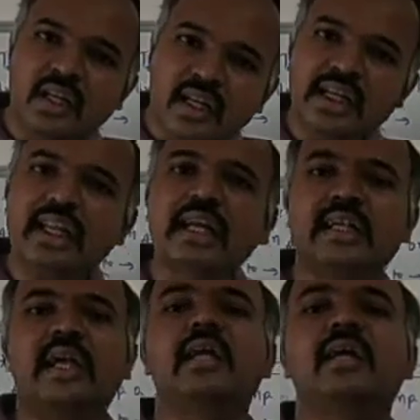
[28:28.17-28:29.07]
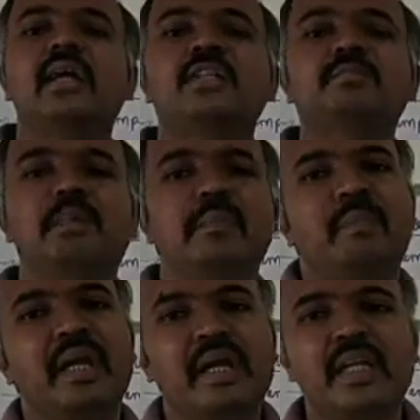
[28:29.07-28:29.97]
indicated in
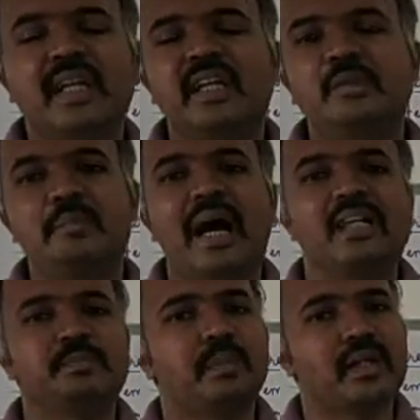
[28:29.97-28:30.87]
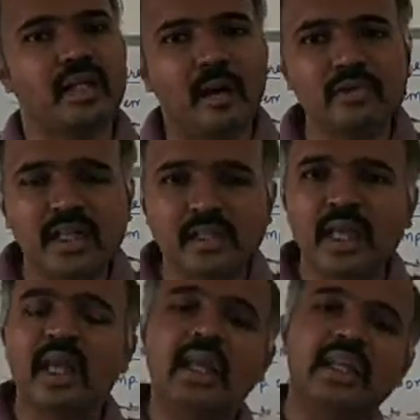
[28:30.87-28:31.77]
PPT, that is parts per
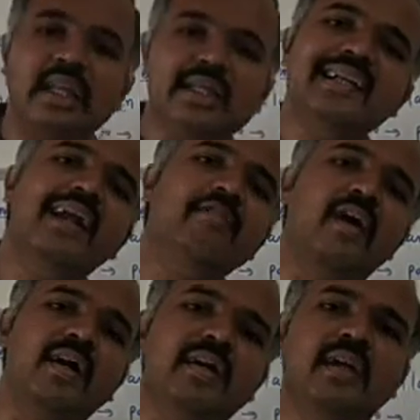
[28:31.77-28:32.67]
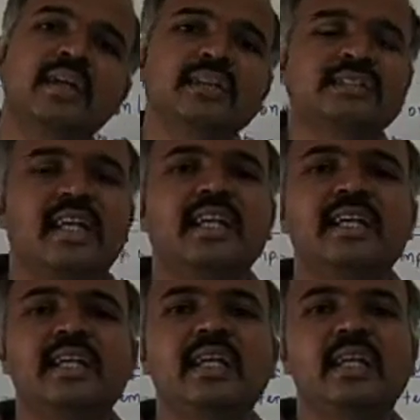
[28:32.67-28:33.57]
thousand. In inland water,
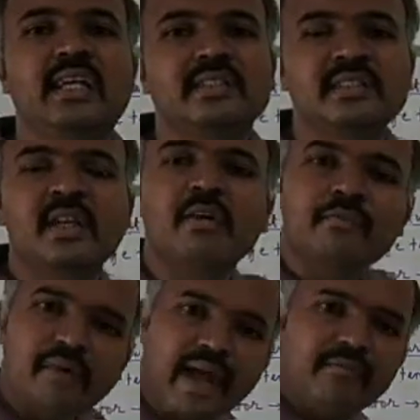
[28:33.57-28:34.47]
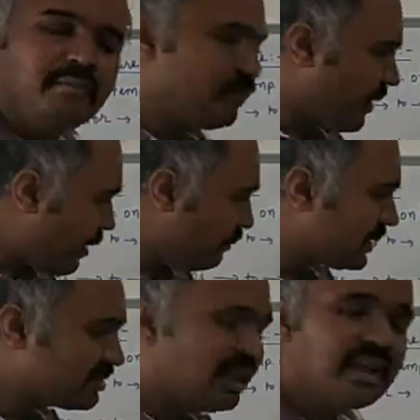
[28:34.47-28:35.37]
salinity is
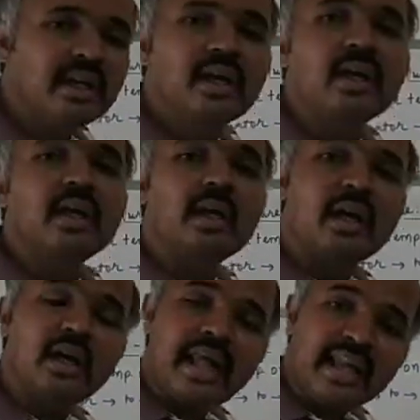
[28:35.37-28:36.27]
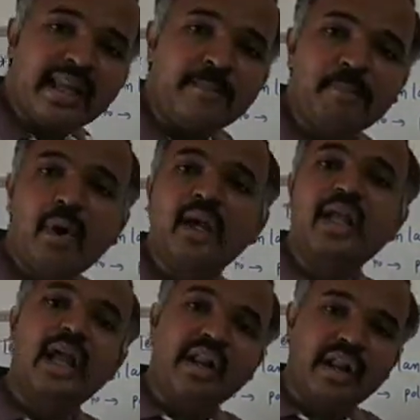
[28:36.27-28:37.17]
5%, like in
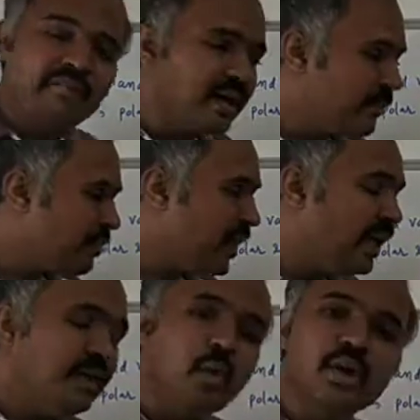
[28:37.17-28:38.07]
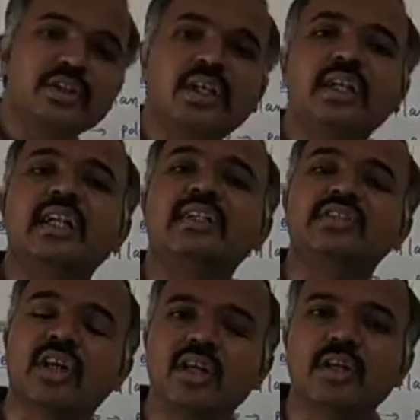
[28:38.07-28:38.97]
pond and river. In ocean, it
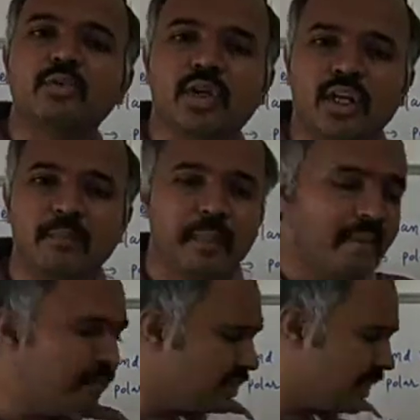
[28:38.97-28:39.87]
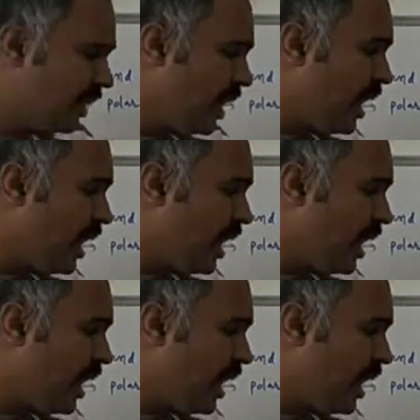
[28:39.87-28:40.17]
is 30 to 35%,